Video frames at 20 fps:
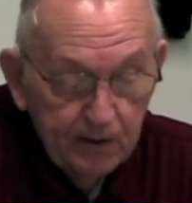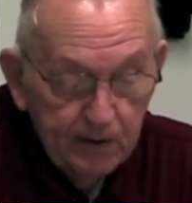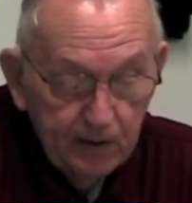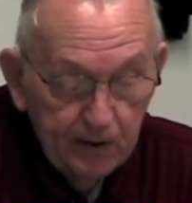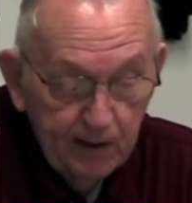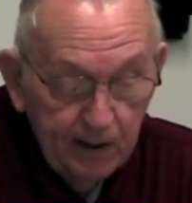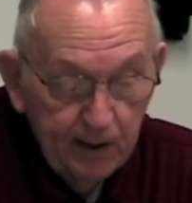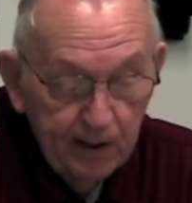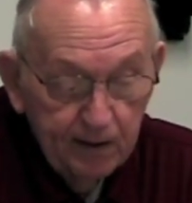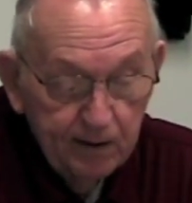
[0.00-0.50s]

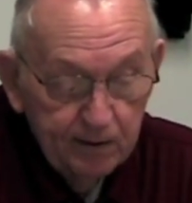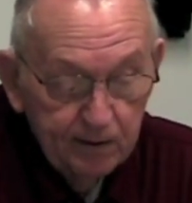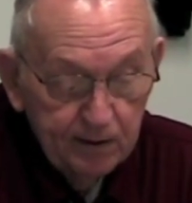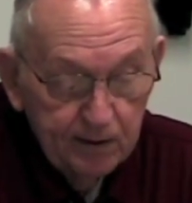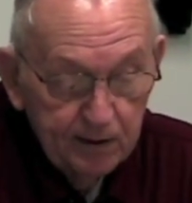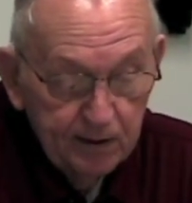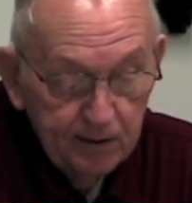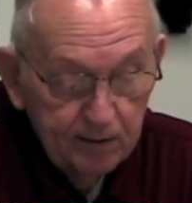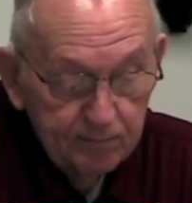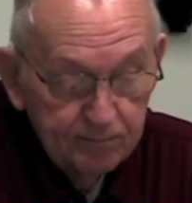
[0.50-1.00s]
And
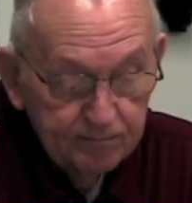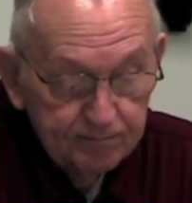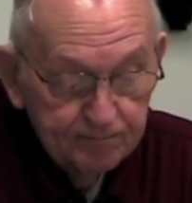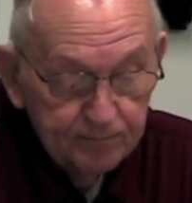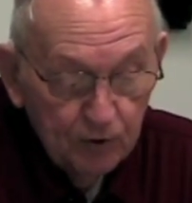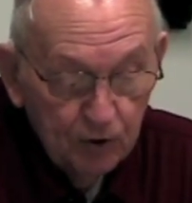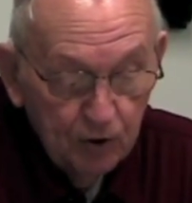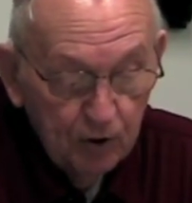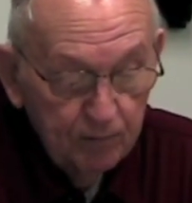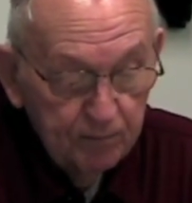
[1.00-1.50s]

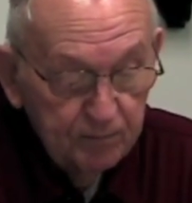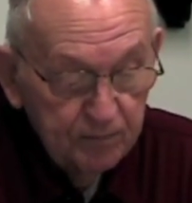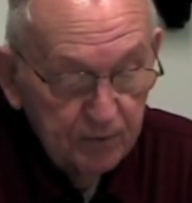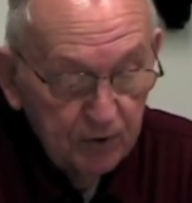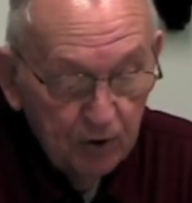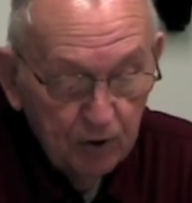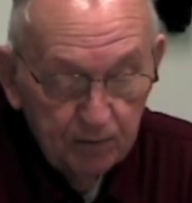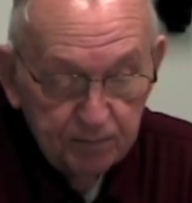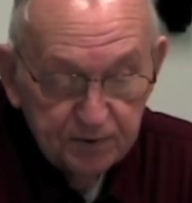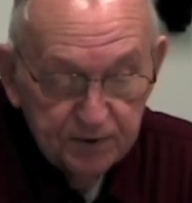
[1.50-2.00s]

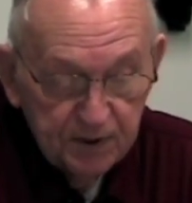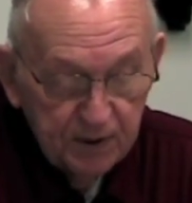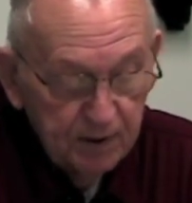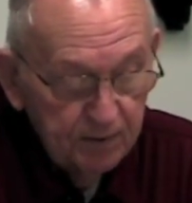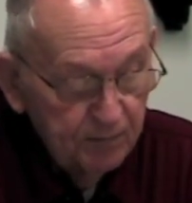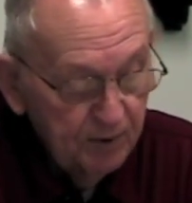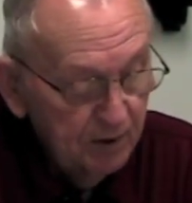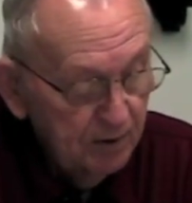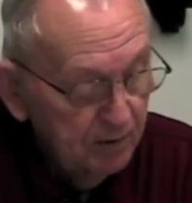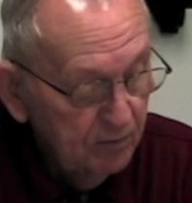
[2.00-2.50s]
Herb said to
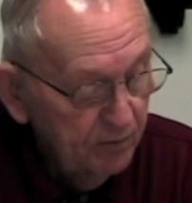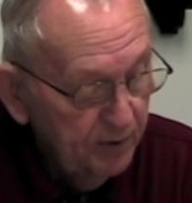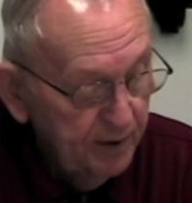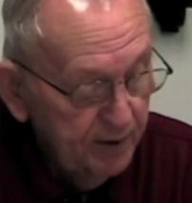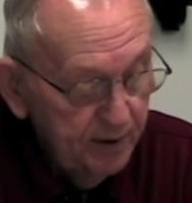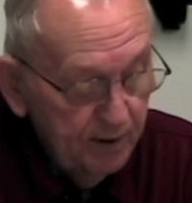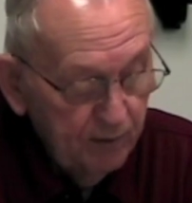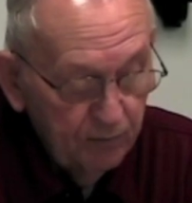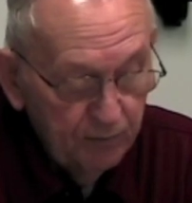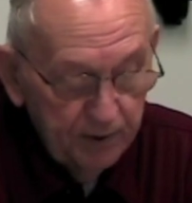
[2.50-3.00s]
me on the way
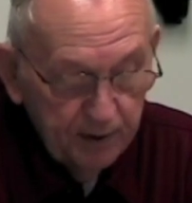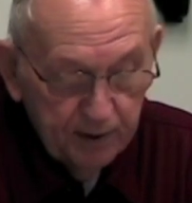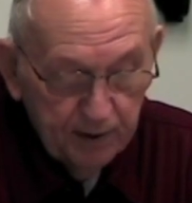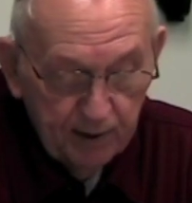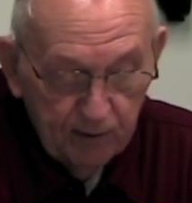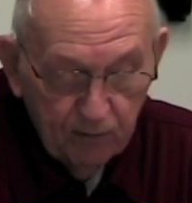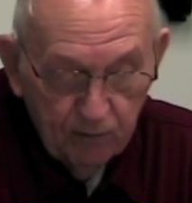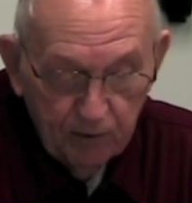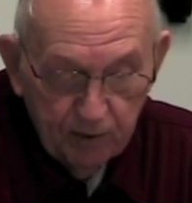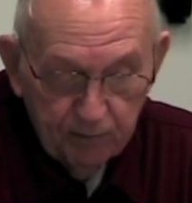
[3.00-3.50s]
down, we
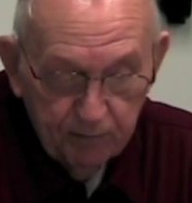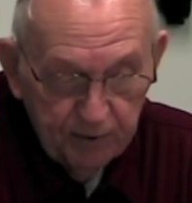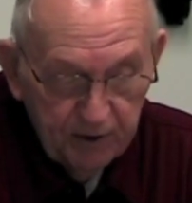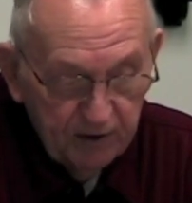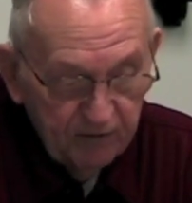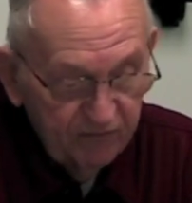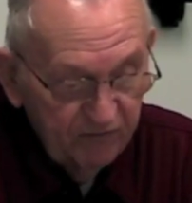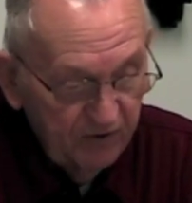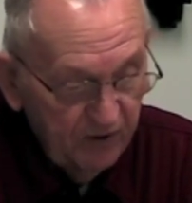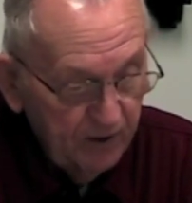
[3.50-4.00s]
got one
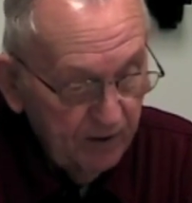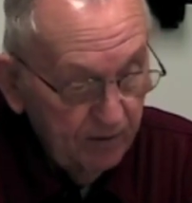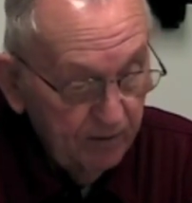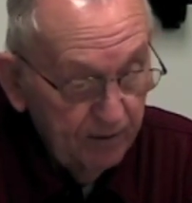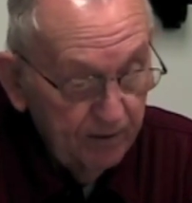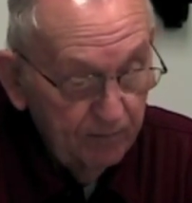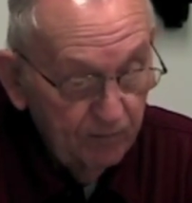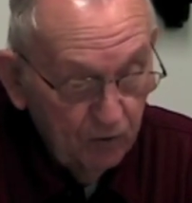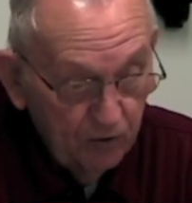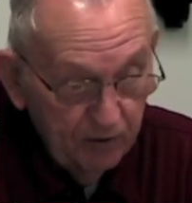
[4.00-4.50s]
big fire,
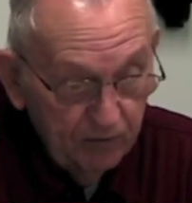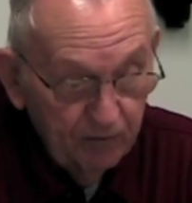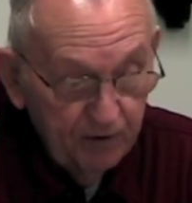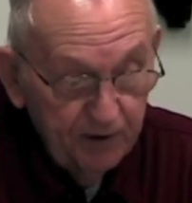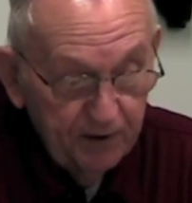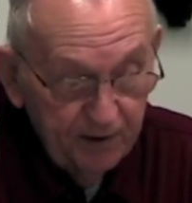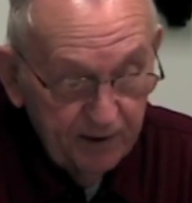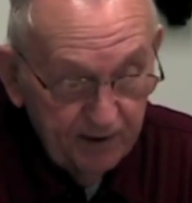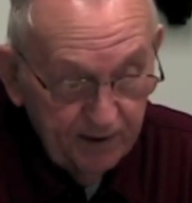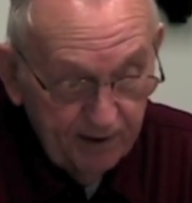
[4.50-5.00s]
and boy, we
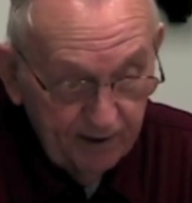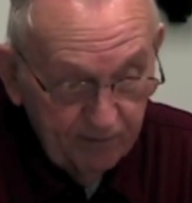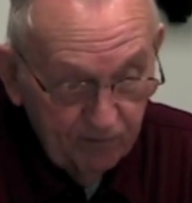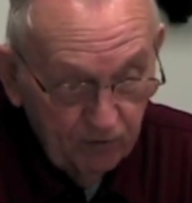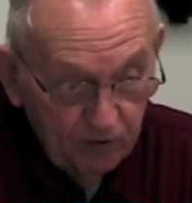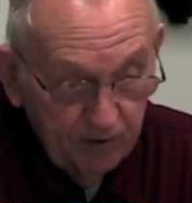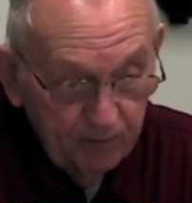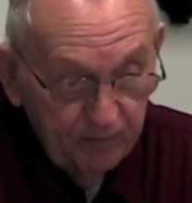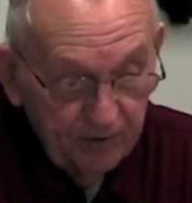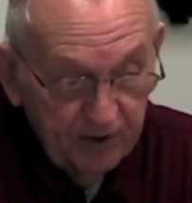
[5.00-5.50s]
did have
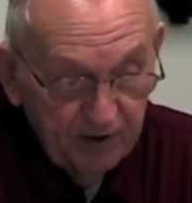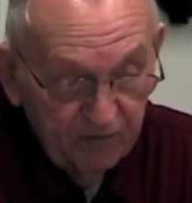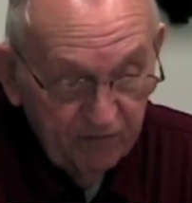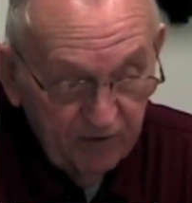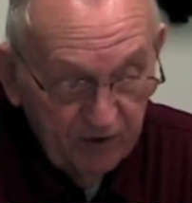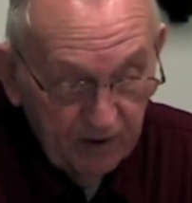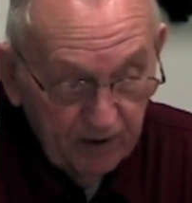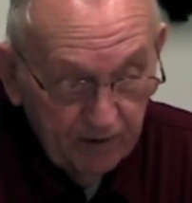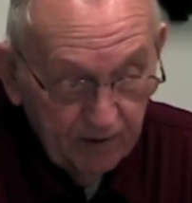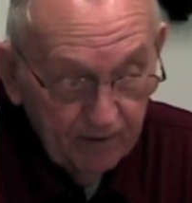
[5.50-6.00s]
one big
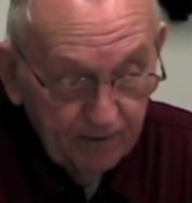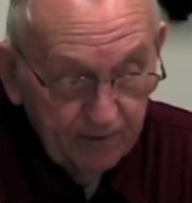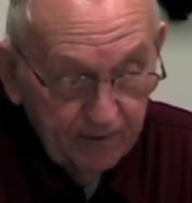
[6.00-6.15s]
fire.